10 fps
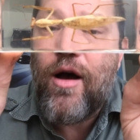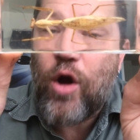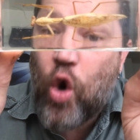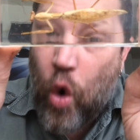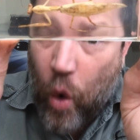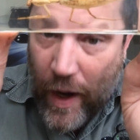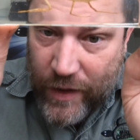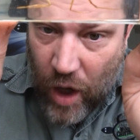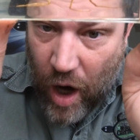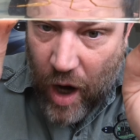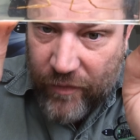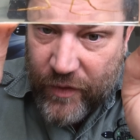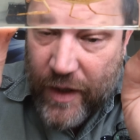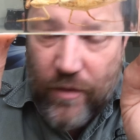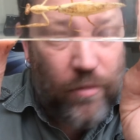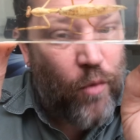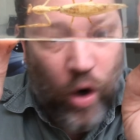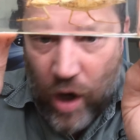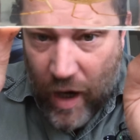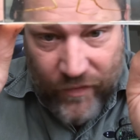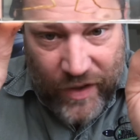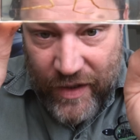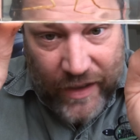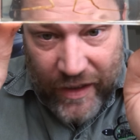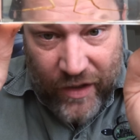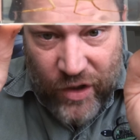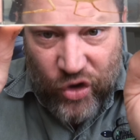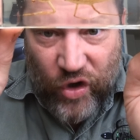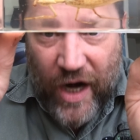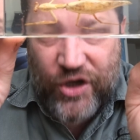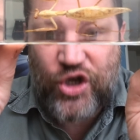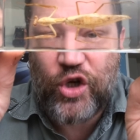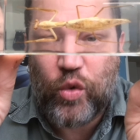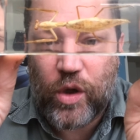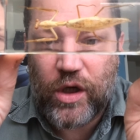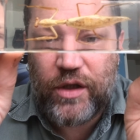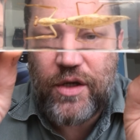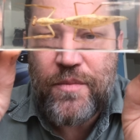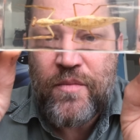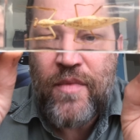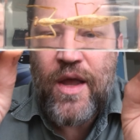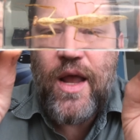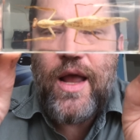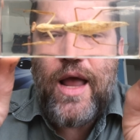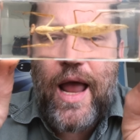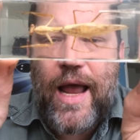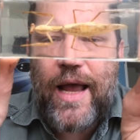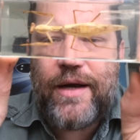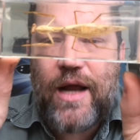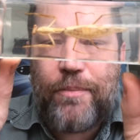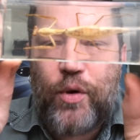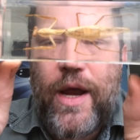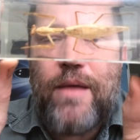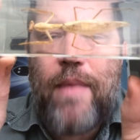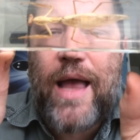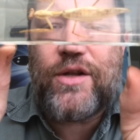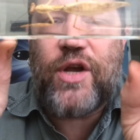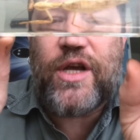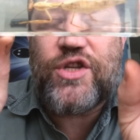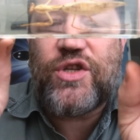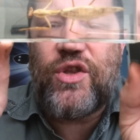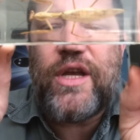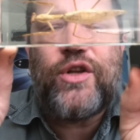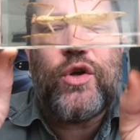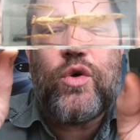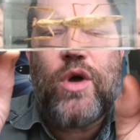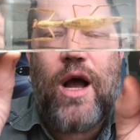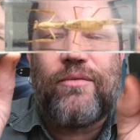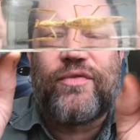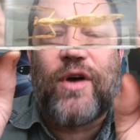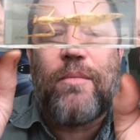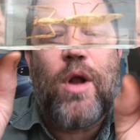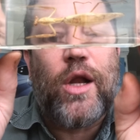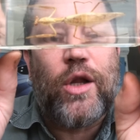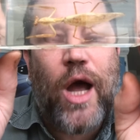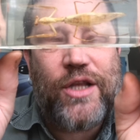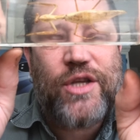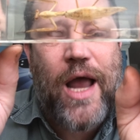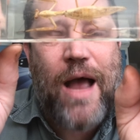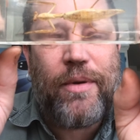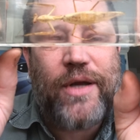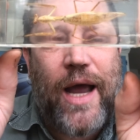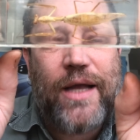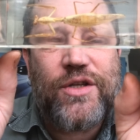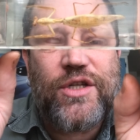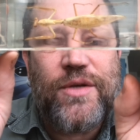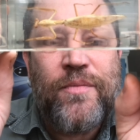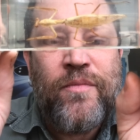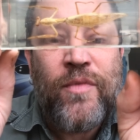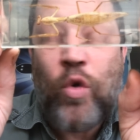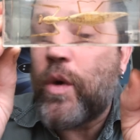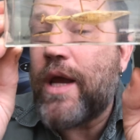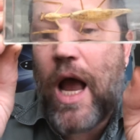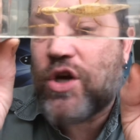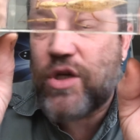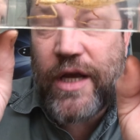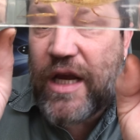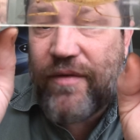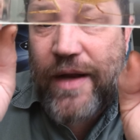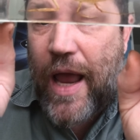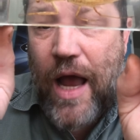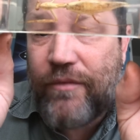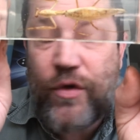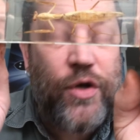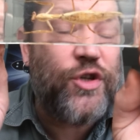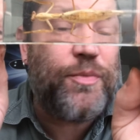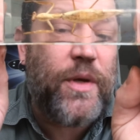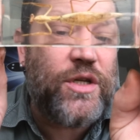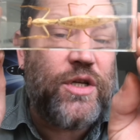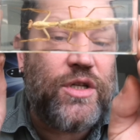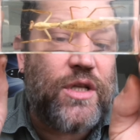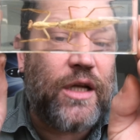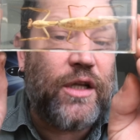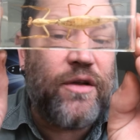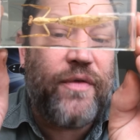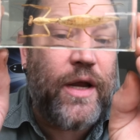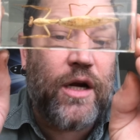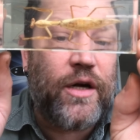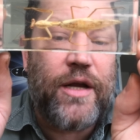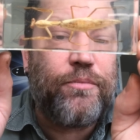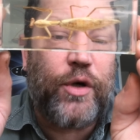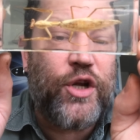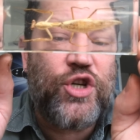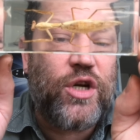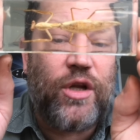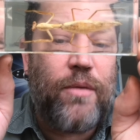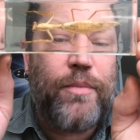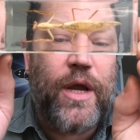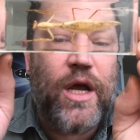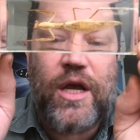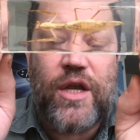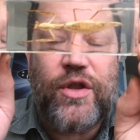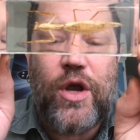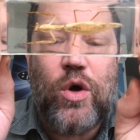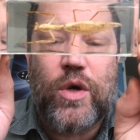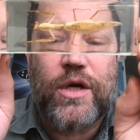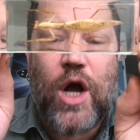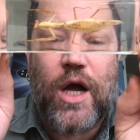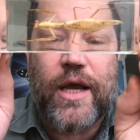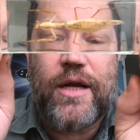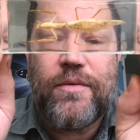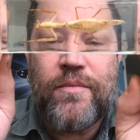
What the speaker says: quite often, more often than in the tarantula world. And a praying mantis, they do come from lots of habitats. We actually even have 2 species that live here in British Columbia in the Okanagan.